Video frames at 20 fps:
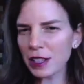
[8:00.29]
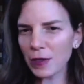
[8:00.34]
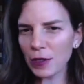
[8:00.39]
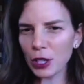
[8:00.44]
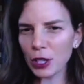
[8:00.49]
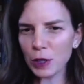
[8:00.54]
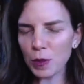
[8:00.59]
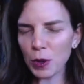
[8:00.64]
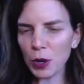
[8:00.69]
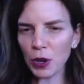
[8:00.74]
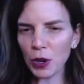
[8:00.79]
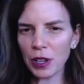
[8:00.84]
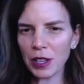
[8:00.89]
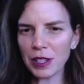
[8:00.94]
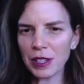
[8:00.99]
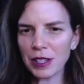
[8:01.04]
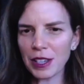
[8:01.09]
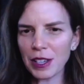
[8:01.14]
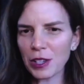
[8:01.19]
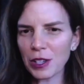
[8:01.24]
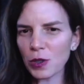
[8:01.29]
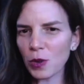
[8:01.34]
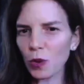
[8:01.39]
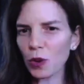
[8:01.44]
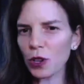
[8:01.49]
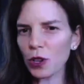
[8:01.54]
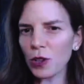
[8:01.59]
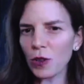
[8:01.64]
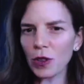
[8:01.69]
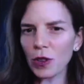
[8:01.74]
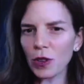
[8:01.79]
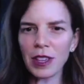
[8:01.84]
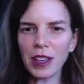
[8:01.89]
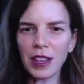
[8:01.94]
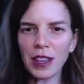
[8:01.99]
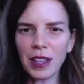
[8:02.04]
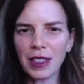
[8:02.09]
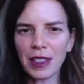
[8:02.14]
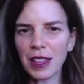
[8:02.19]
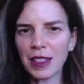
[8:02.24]
of experiences, or do you
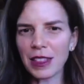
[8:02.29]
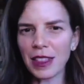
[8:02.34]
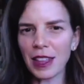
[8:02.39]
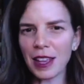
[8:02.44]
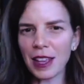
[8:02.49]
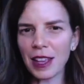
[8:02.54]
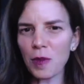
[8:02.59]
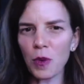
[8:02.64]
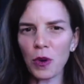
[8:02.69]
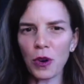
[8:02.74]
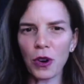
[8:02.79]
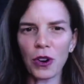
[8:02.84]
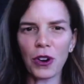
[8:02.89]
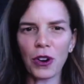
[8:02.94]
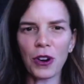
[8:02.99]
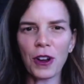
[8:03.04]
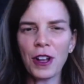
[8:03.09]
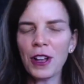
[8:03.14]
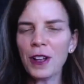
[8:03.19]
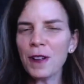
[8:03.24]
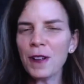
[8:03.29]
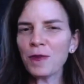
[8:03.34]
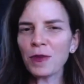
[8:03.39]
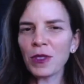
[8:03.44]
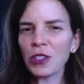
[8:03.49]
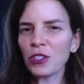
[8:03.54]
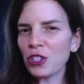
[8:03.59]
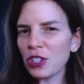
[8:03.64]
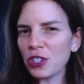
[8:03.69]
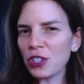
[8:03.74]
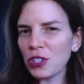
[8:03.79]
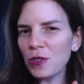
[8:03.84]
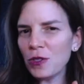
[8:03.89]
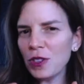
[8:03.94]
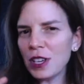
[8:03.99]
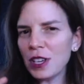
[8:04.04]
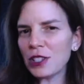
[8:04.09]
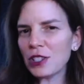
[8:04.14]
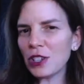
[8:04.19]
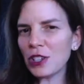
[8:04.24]
think that they were just
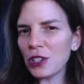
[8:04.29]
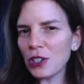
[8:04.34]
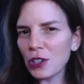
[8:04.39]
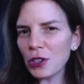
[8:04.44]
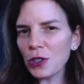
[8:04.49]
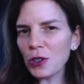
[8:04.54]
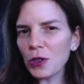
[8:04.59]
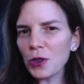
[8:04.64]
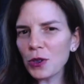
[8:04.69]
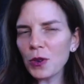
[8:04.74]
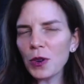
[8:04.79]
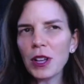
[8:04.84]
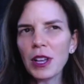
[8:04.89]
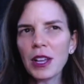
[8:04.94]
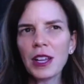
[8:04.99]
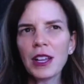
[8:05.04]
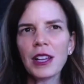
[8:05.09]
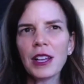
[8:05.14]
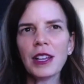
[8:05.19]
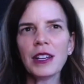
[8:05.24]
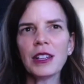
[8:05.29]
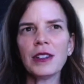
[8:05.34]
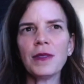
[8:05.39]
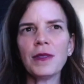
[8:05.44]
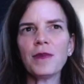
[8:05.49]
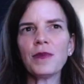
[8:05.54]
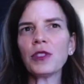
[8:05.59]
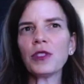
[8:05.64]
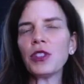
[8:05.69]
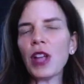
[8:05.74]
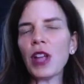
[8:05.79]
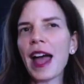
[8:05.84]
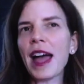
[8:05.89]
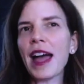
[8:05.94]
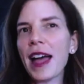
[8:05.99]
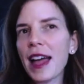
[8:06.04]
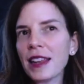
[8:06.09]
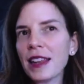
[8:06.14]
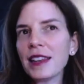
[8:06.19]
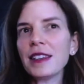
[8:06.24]
unique to you?
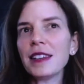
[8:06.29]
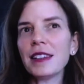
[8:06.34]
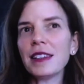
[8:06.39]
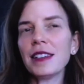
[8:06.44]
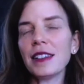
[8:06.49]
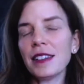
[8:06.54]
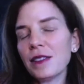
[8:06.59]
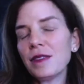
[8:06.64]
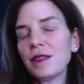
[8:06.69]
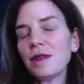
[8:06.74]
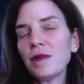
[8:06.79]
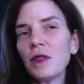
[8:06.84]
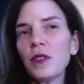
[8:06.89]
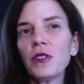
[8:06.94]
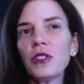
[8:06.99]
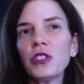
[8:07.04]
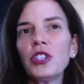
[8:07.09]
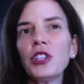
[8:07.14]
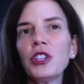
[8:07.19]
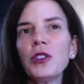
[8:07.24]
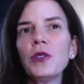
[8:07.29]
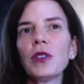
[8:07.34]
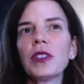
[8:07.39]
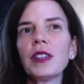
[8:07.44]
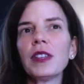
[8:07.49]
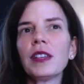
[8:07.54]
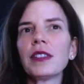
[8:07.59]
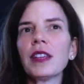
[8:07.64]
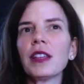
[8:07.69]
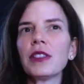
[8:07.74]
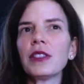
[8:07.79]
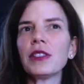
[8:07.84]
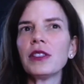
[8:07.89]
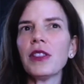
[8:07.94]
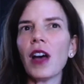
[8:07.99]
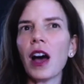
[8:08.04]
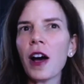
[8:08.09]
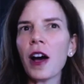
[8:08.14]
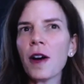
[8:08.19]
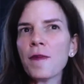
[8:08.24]
And do you think
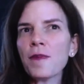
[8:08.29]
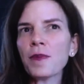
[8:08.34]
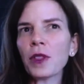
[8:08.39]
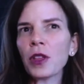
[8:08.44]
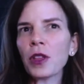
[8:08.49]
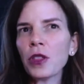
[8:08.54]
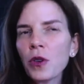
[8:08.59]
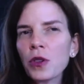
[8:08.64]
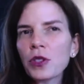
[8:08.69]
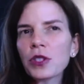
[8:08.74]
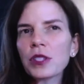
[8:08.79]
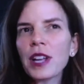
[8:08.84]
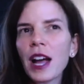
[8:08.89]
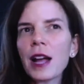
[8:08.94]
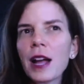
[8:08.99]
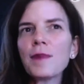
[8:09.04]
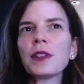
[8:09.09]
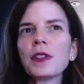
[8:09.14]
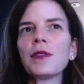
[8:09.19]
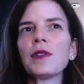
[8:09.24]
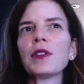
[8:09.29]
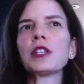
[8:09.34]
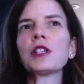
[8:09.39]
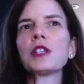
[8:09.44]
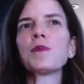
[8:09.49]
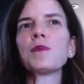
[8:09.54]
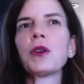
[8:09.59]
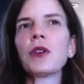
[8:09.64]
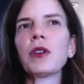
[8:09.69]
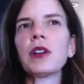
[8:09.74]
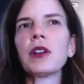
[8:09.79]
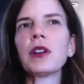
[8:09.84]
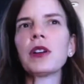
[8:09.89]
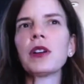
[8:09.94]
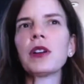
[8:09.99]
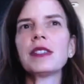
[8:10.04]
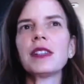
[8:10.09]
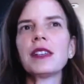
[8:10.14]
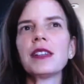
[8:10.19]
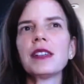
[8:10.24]
that those types of
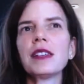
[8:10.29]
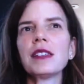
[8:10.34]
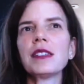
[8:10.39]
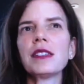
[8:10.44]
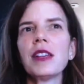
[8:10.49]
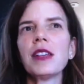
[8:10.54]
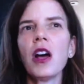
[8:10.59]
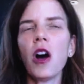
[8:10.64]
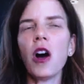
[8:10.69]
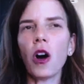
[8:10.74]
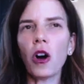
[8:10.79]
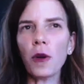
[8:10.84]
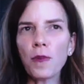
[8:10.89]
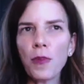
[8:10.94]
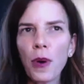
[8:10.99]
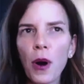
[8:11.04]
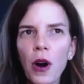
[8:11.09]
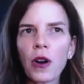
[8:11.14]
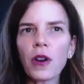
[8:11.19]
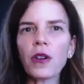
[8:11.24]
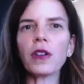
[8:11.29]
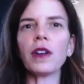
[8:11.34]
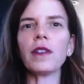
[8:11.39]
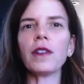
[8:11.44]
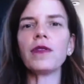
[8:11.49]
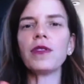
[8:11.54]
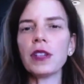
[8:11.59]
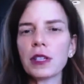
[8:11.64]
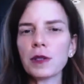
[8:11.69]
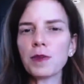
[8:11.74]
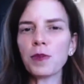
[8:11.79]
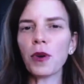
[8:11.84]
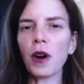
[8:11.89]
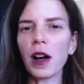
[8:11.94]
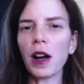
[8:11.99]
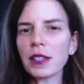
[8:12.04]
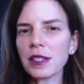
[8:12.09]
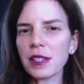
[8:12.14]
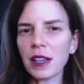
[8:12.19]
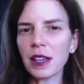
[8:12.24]
experiences are part of this
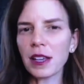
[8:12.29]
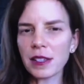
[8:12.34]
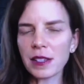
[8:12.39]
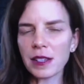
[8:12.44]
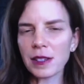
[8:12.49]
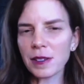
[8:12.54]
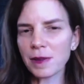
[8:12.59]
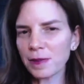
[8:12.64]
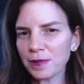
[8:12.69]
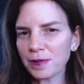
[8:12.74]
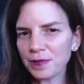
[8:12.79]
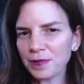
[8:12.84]
process?